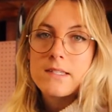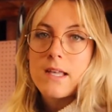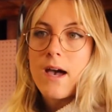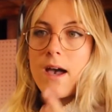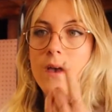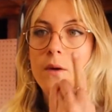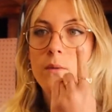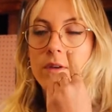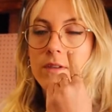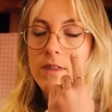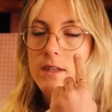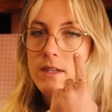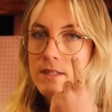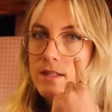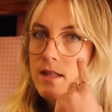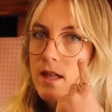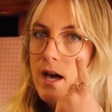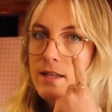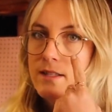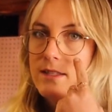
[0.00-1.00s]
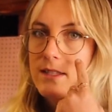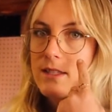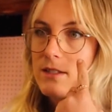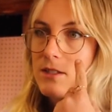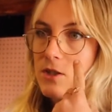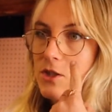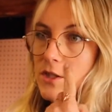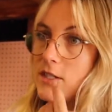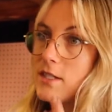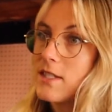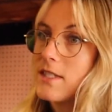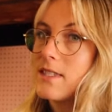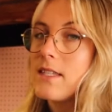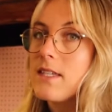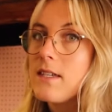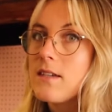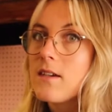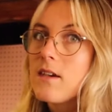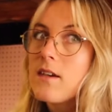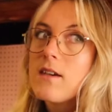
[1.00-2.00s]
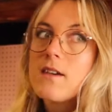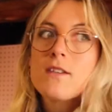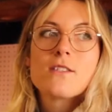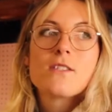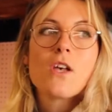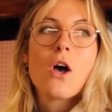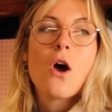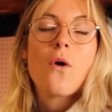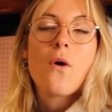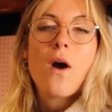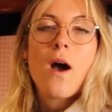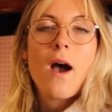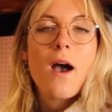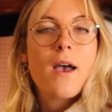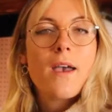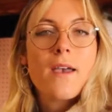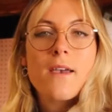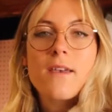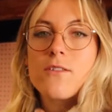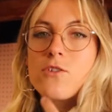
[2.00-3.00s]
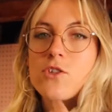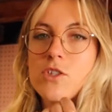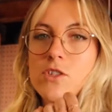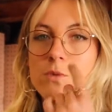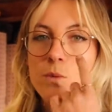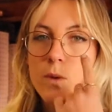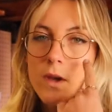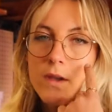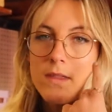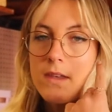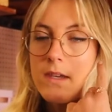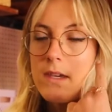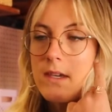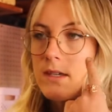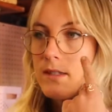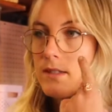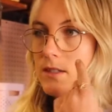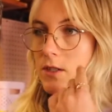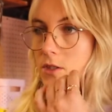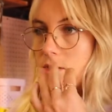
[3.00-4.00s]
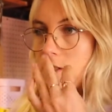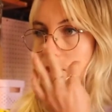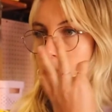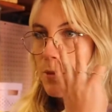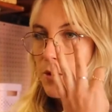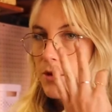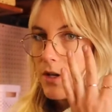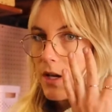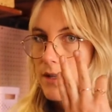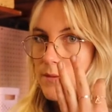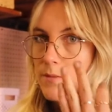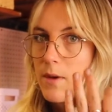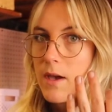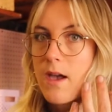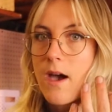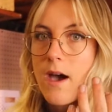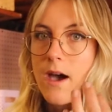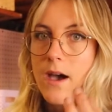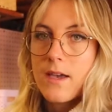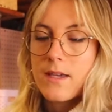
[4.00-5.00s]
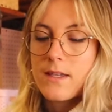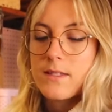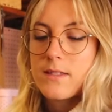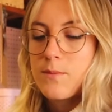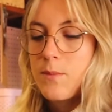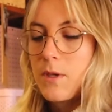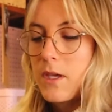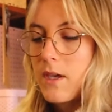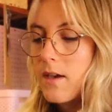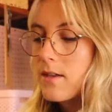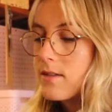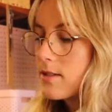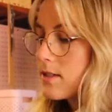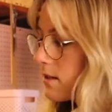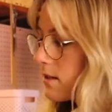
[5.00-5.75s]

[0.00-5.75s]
I wear these glasses just to see, so I just wear these just to protect my eyes, because